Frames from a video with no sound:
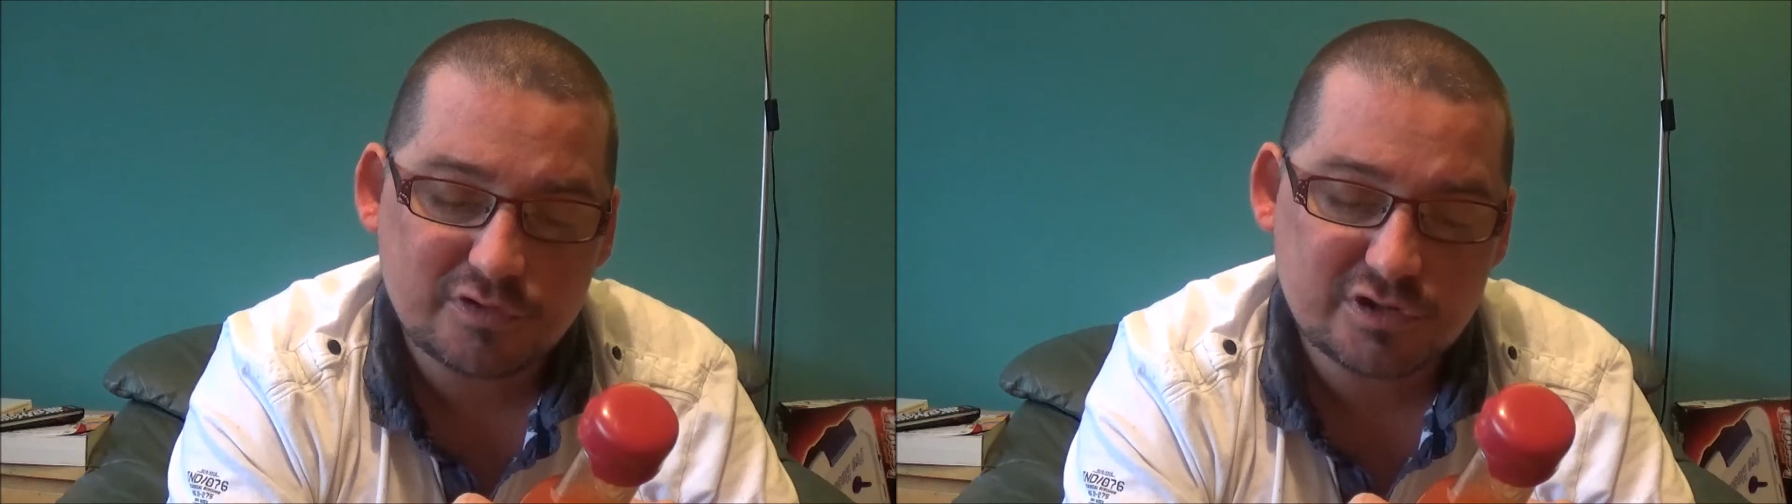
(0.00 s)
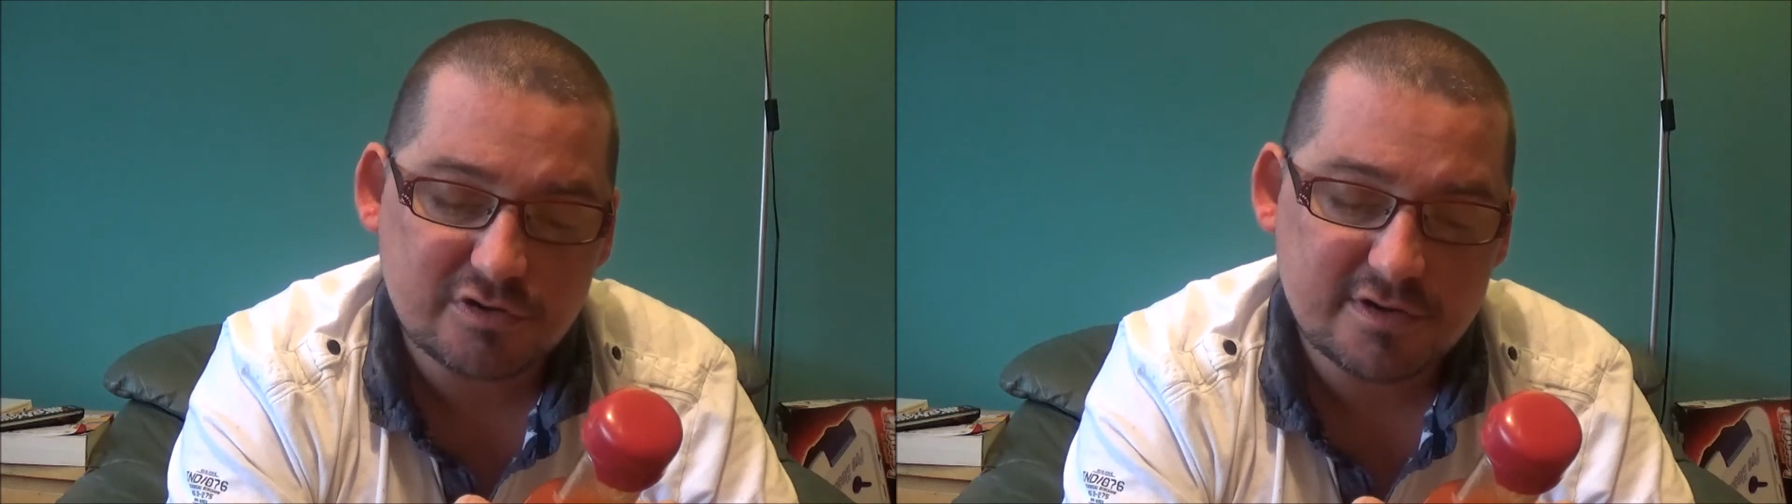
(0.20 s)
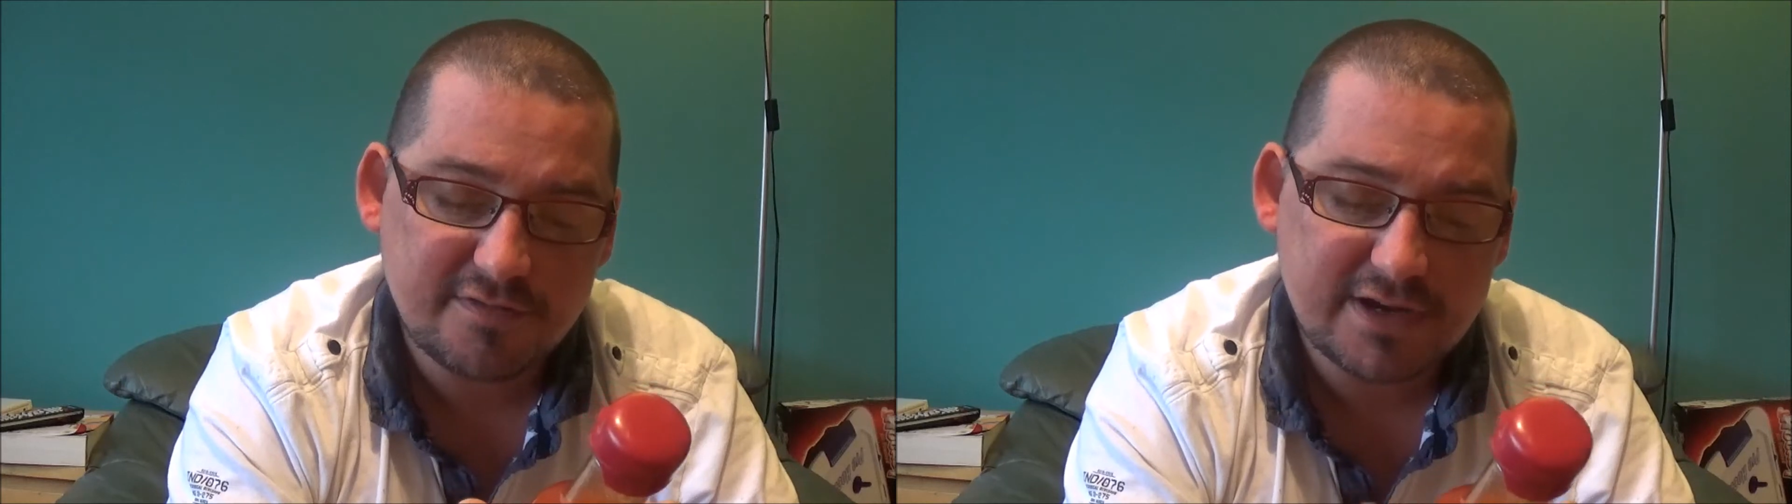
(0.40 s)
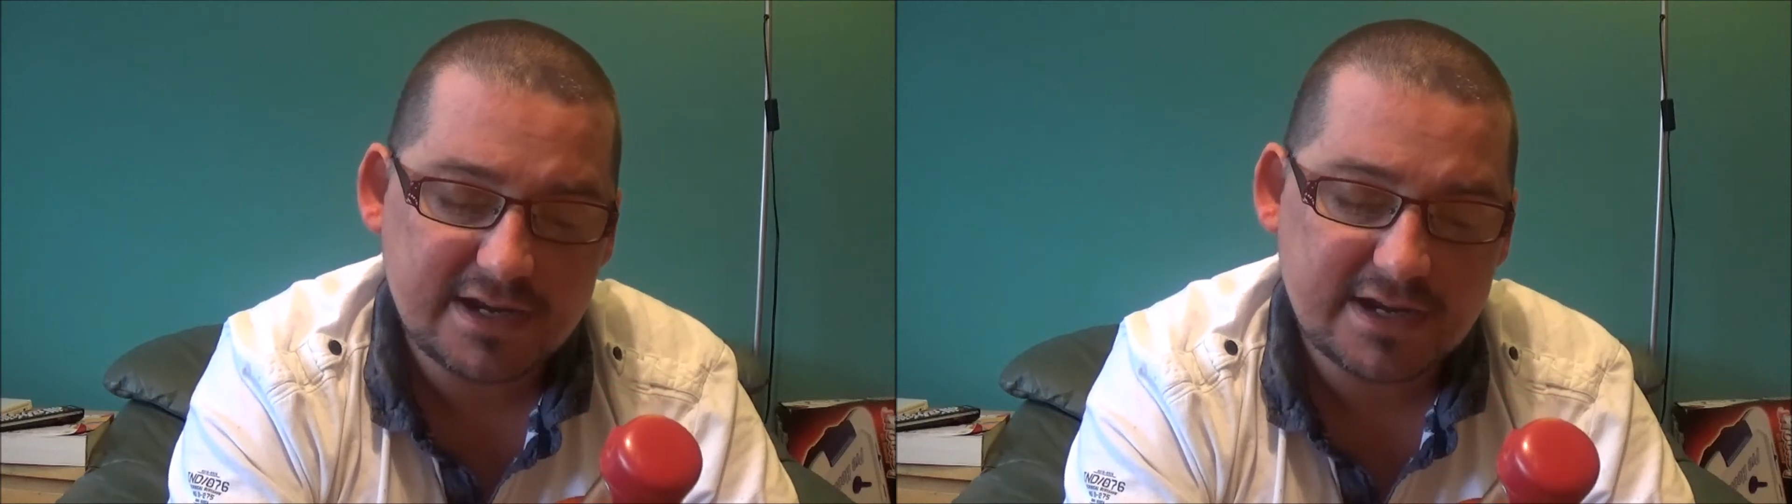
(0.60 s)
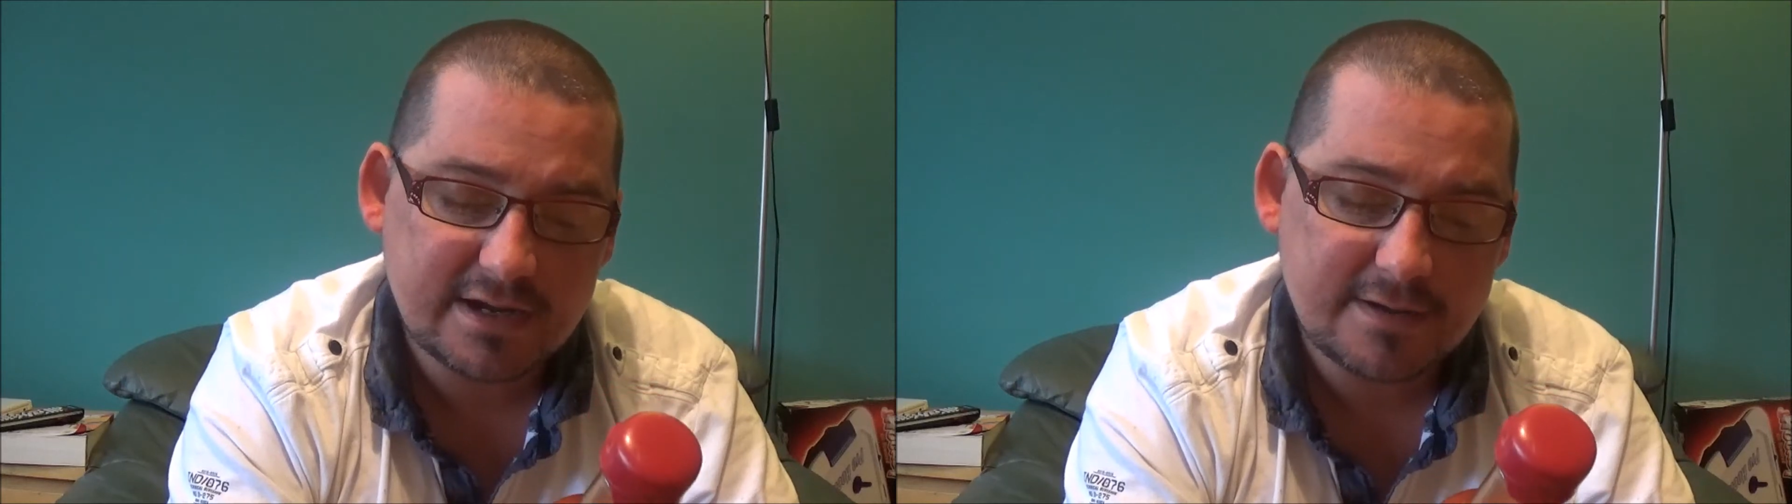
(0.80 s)
cider
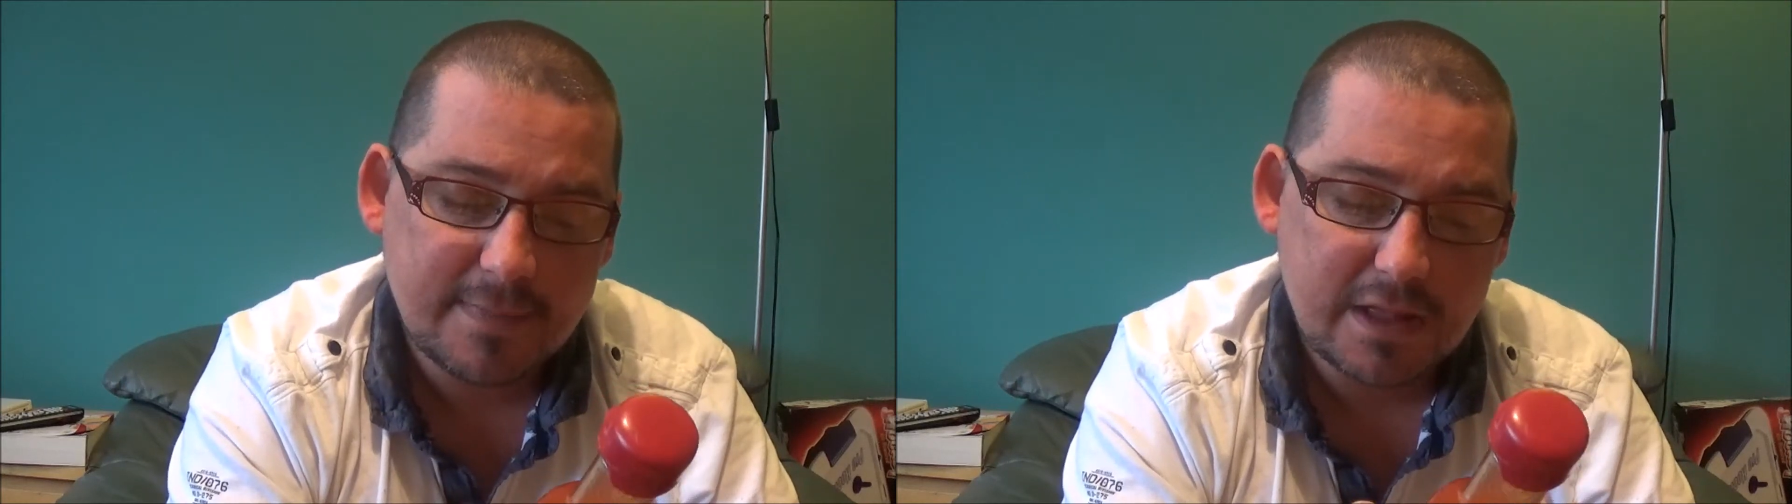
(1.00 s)
vinegar,